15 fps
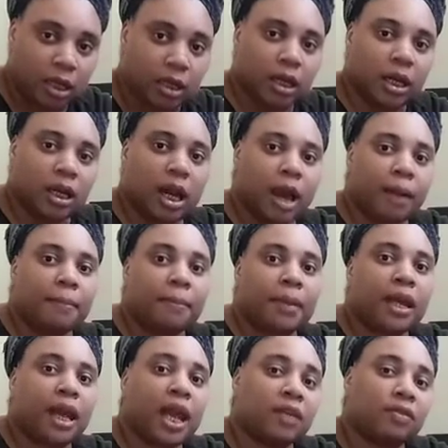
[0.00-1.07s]
then I
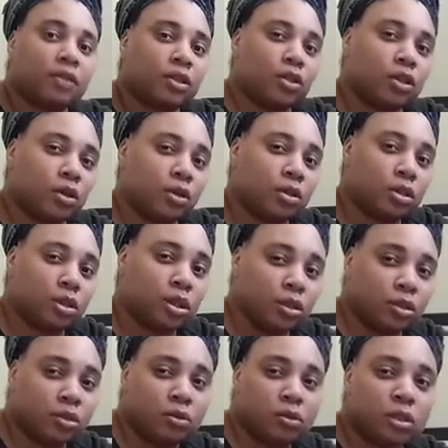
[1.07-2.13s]
may have to toss
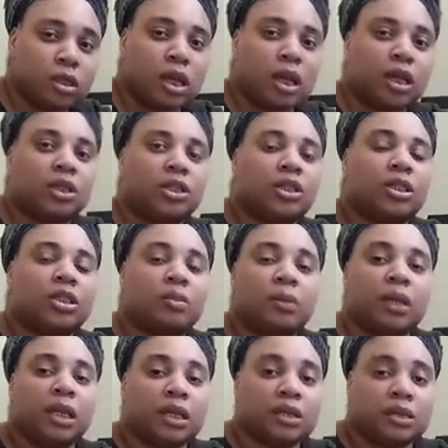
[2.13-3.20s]
those and just
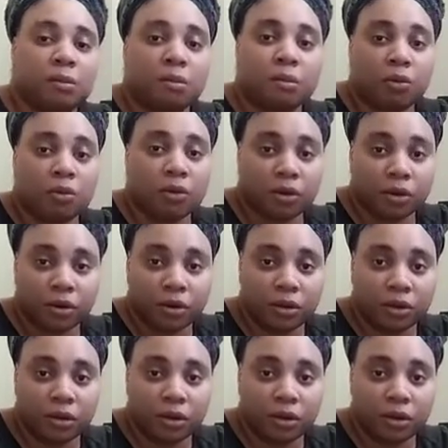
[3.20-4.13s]
plant some more.